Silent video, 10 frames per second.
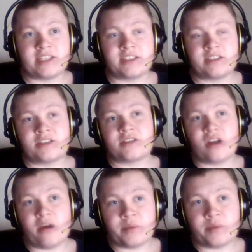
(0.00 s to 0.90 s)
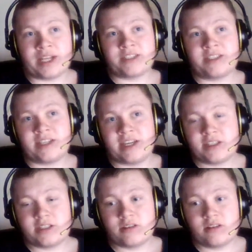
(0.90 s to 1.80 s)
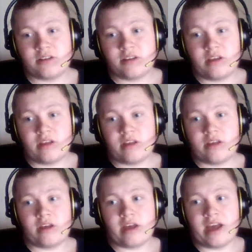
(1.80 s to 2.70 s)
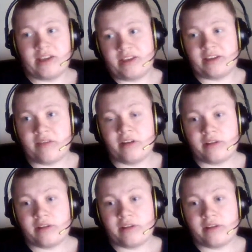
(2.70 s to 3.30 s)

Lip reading: stopped at 6 and didn't get 7